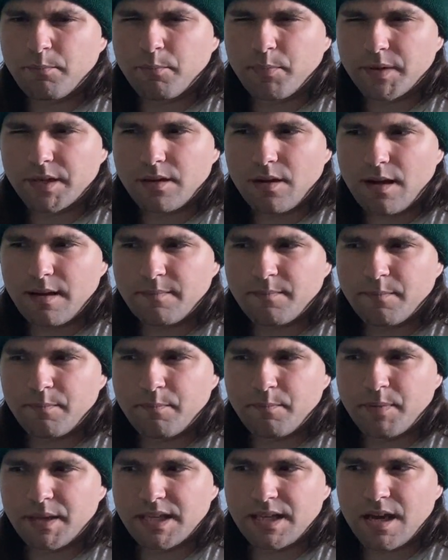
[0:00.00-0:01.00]
but not
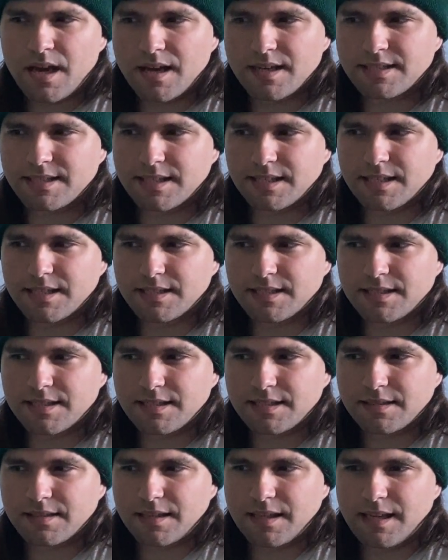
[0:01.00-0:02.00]
because it
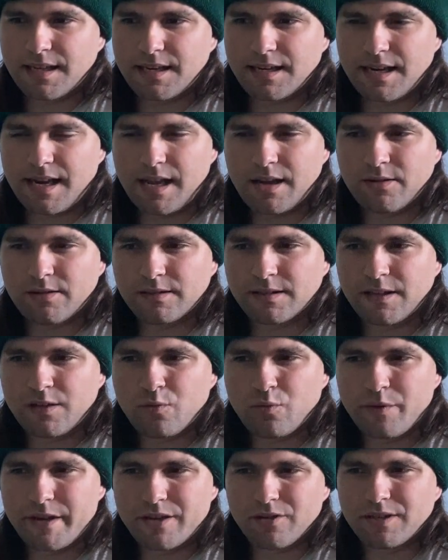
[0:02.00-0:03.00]
is an inherently
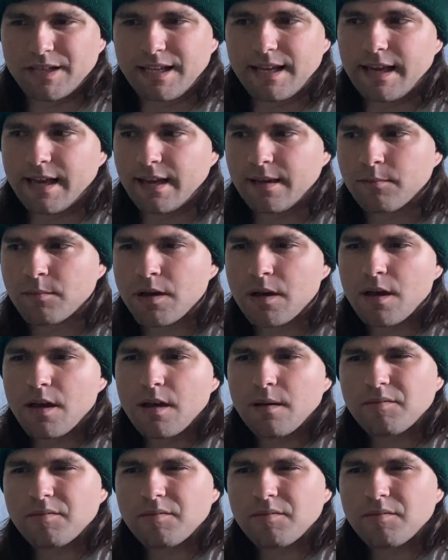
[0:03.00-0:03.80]
weird game,